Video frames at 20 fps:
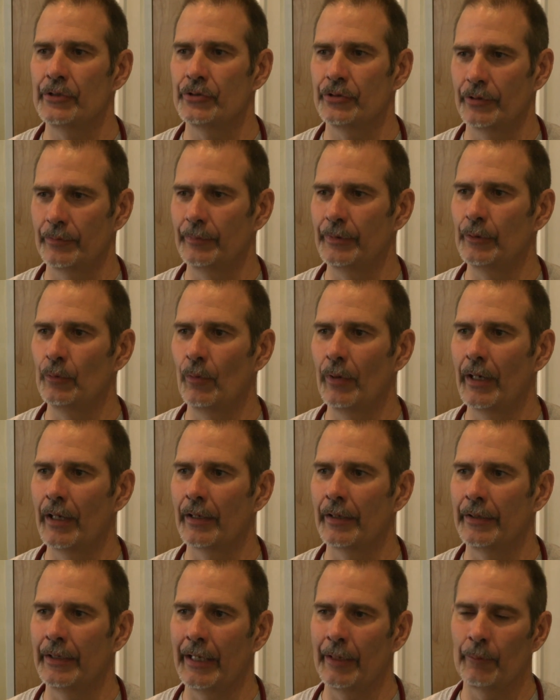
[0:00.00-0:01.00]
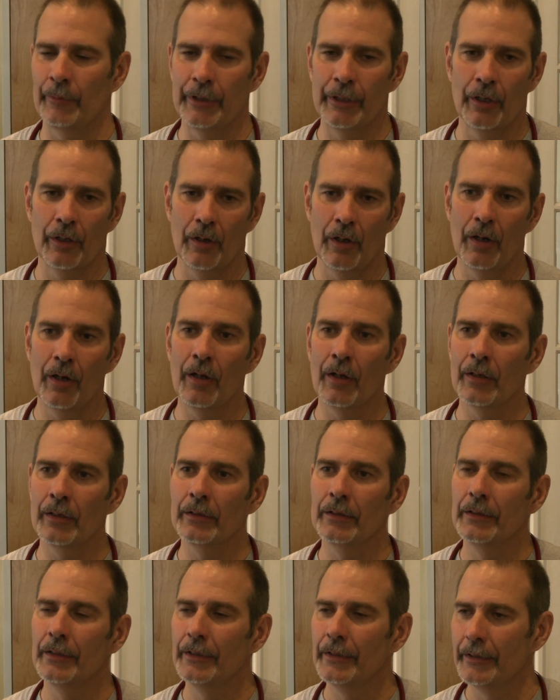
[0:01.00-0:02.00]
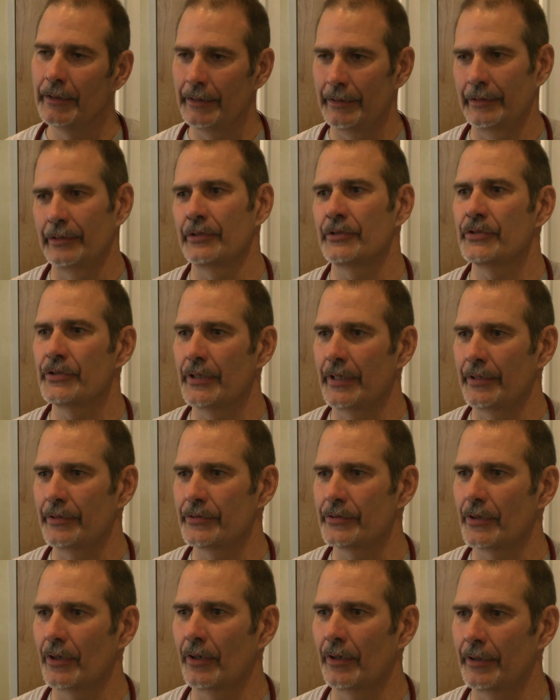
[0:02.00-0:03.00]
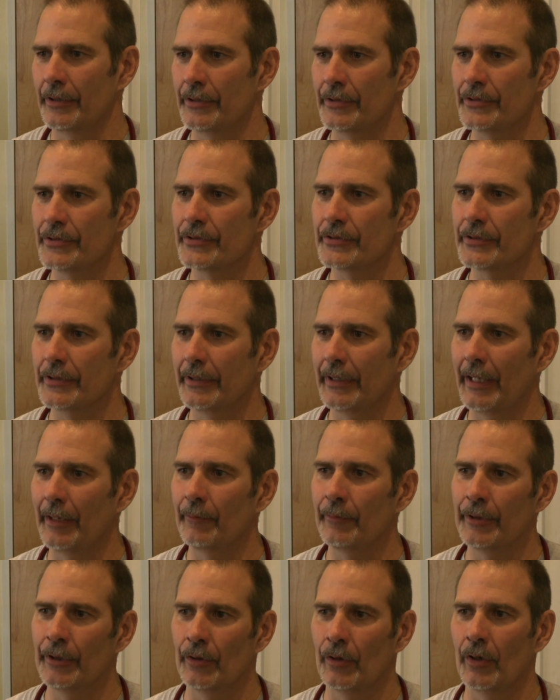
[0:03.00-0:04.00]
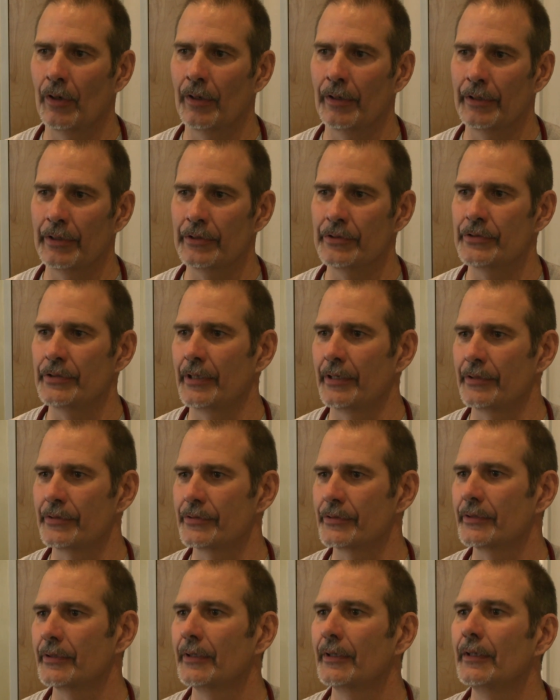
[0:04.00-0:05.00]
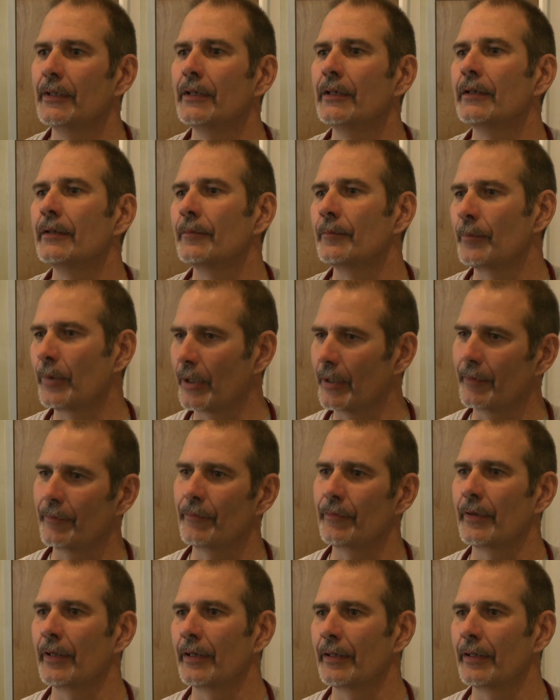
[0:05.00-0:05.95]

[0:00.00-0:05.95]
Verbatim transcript: should be well, and that we are all, in a sense, artists, and that we are all, in a sense, part of